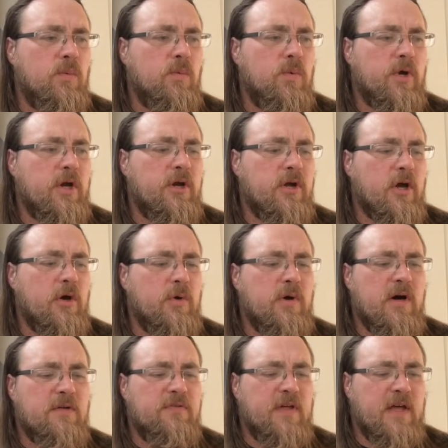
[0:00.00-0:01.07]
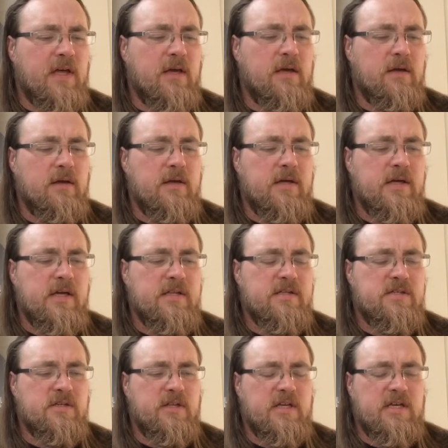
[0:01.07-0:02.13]
we're going to go, I think,
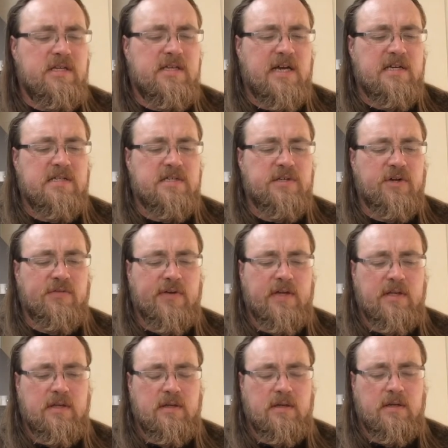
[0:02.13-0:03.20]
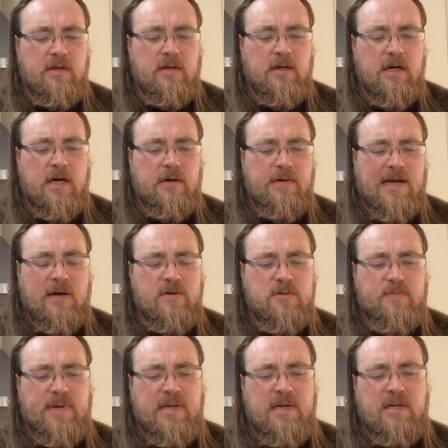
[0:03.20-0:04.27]
into the tasting of it. Now it's
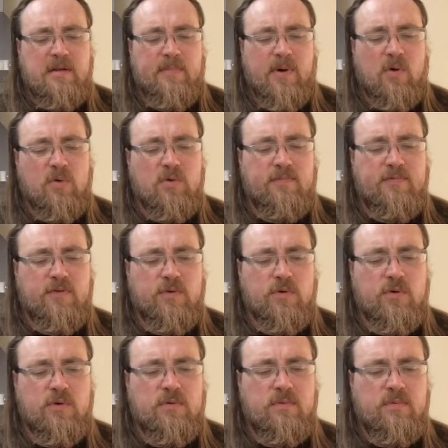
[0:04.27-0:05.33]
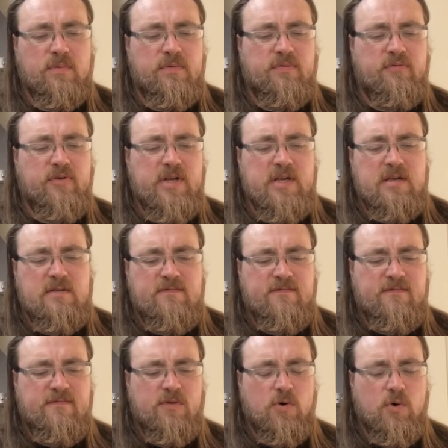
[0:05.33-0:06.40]
been in the bottle for
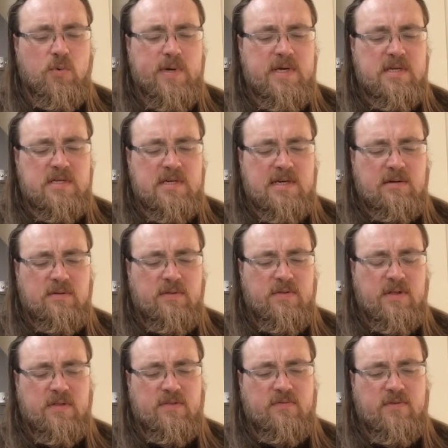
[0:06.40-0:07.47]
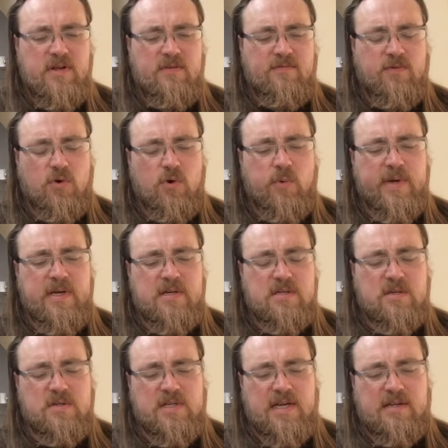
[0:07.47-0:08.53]
3-4 weeks now. I think 4 weeks,
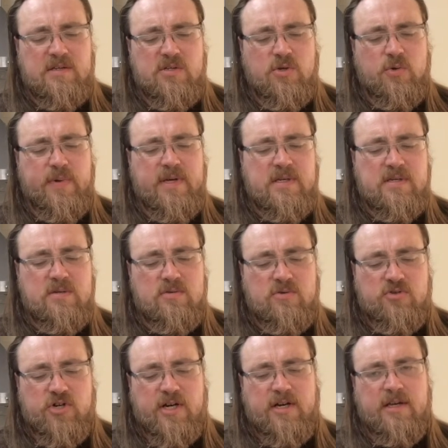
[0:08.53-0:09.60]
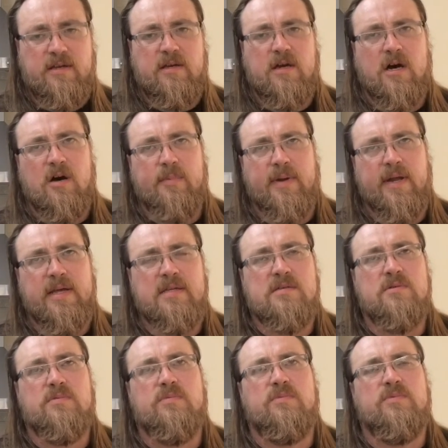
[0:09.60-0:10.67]
because it had 2 weeks trying to
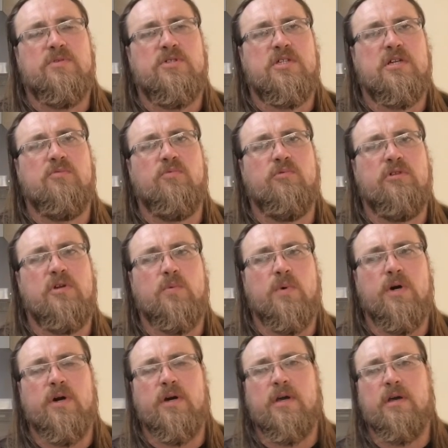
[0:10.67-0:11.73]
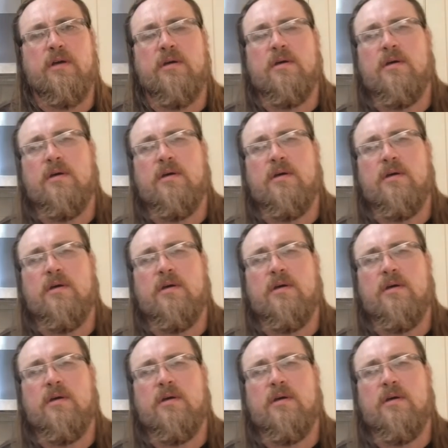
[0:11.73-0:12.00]
carbonate, which didn't really work.